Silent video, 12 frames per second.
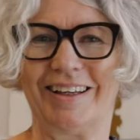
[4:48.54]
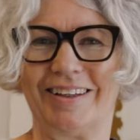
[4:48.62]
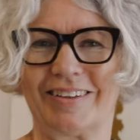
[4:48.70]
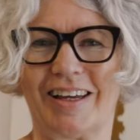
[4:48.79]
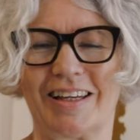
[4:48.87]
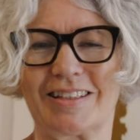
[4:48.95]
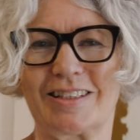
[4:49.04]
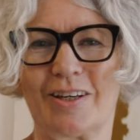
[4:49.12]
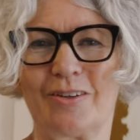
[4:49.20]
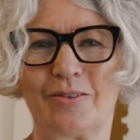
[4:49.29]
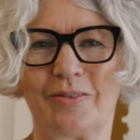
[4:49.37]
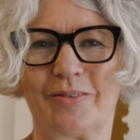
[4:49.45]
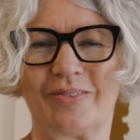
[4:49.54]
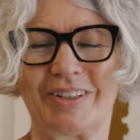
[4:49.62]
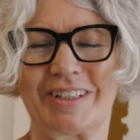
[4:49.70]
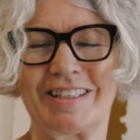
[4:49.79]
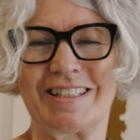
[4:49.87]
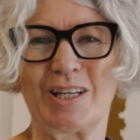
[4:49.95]
Okay, so we
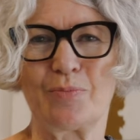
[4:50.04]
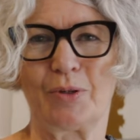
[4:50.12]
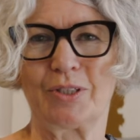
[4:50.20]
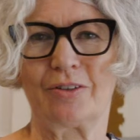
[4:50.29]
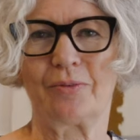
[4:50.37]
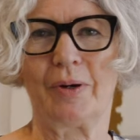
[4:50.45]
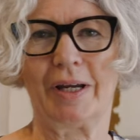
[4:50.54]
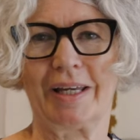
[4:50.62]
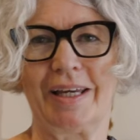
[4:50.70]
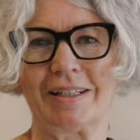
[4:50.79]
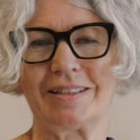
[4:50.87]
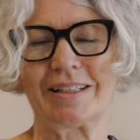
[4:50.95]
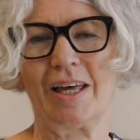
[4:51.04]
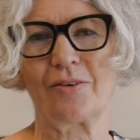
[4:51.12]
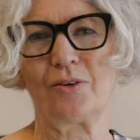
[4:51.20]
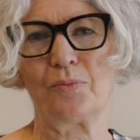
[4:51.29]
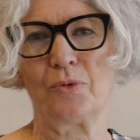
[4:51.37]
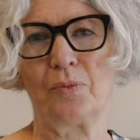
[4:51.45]
can see a body of work here together
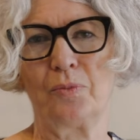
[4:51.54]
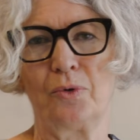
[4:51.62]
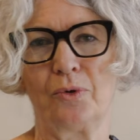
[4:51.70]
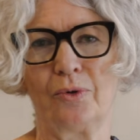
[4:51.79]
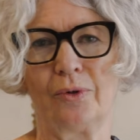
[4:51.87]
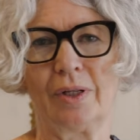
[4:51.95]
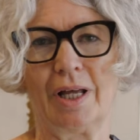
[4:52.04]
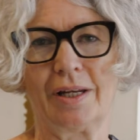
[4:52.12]
on one wall,